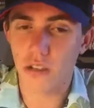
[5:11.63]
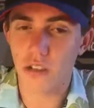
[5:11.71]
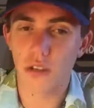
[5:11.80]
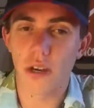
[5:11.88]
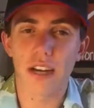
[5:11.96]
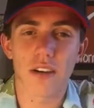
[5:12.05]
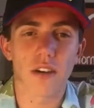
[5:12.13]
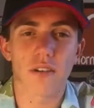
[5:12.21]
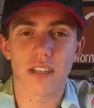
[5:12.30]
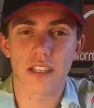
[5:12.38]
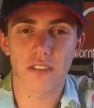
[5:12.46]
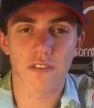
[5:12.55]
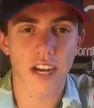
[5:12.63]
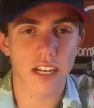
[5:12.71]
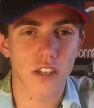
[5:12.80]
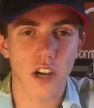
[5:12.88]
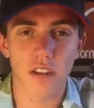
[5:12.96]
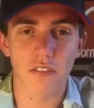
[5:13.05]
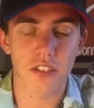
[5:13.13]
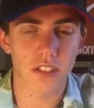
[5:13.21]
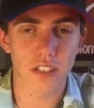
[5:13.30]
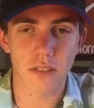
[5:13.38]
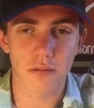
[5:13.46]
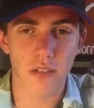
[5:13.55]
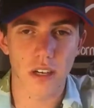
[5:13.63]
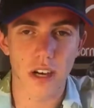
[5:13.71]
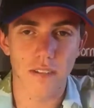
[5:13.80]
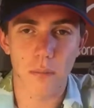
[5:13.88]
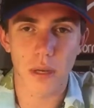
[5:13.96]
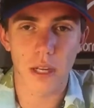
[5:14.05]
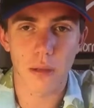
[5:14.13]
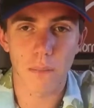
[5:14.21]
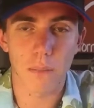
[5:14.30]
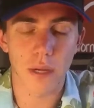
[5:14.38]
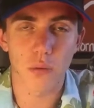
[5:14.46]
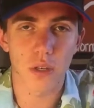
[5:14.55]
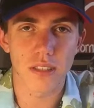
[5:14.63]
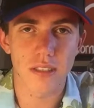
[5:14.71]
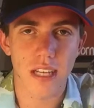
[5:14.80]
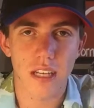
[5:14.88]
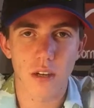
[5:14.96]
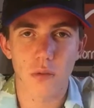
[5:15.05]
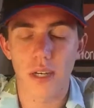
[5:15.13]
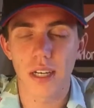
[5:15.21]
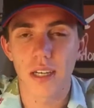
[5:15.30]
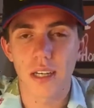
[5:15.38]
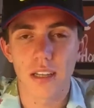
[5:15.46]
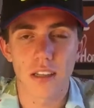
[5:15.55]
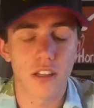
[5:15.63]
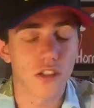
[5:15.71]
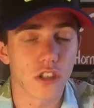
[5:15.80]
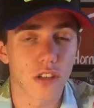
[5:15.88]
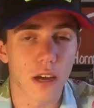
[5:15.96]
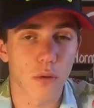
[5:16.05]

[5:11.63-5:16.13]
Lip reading: So I don't know if that's a factor. Obviously, there haven't been any big wins taken away this year.